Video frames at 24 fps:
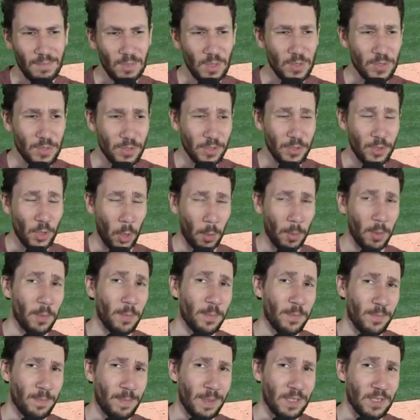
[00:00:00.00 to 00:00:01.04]
So you normally
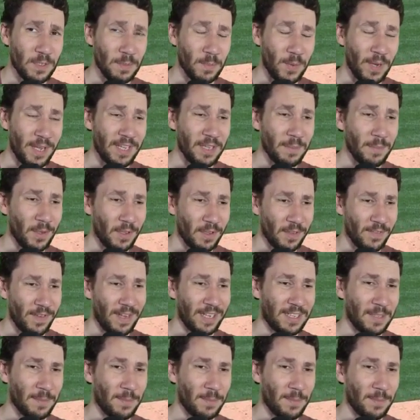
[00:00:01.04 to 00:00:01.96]
would pitch a breaking ball. The fact